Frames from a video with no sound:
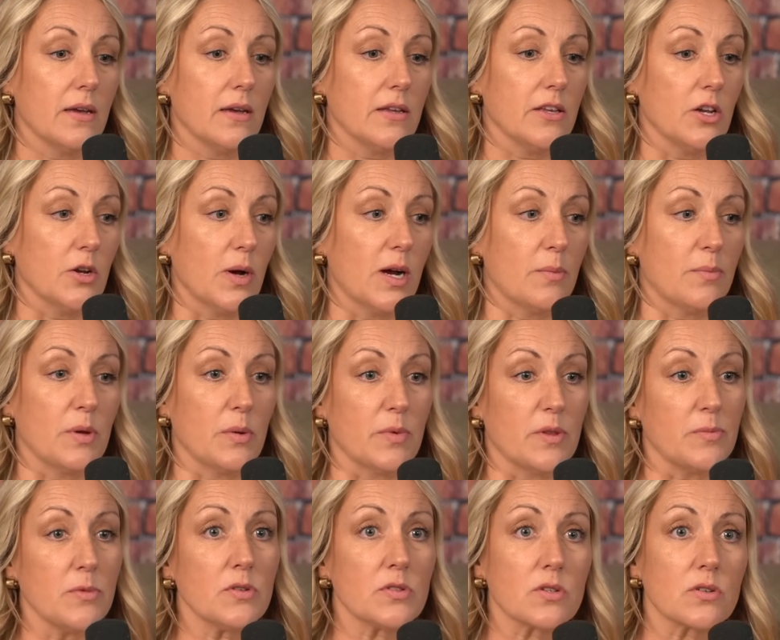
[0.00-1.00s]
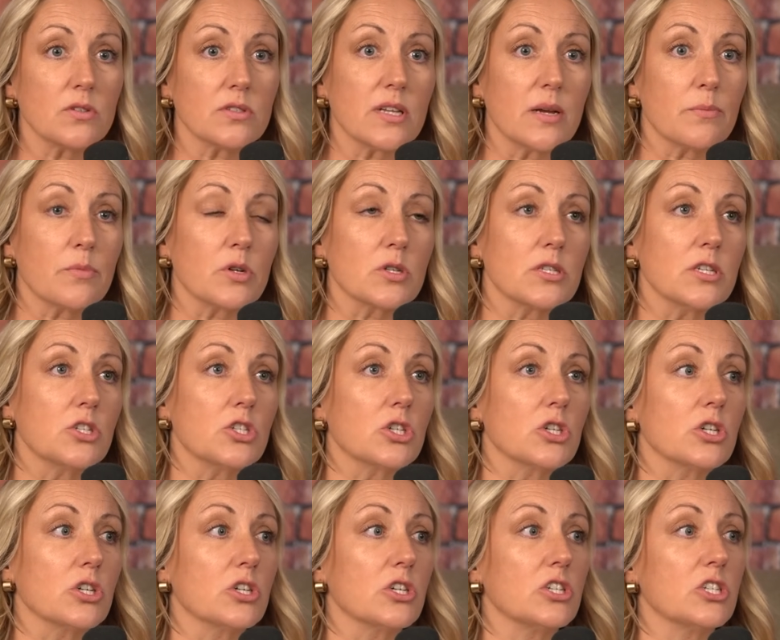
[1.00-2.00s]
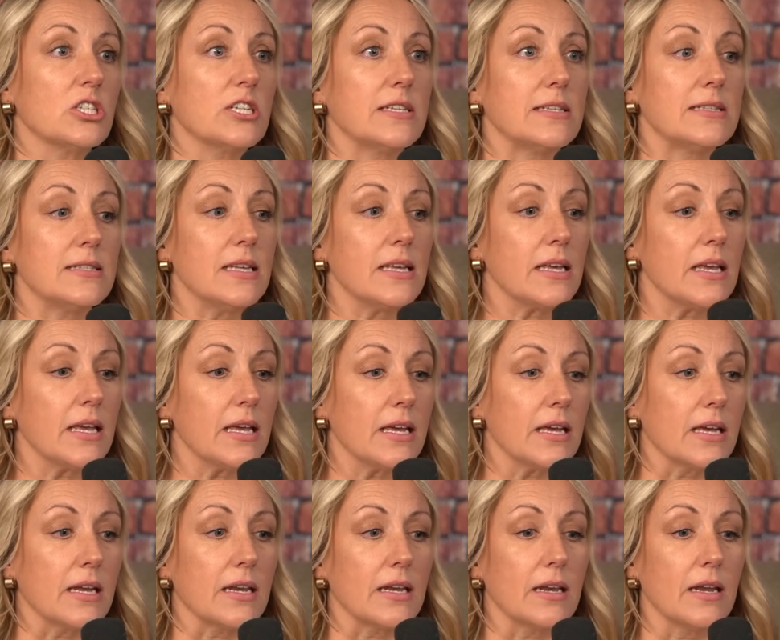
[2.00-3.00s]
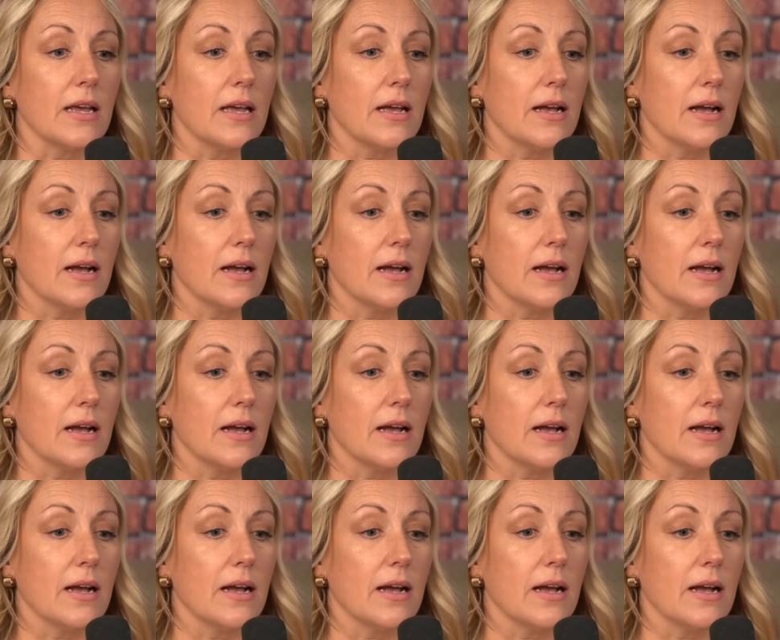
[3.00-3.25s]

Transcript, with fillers: you know, helping with musical numbers at church and singing and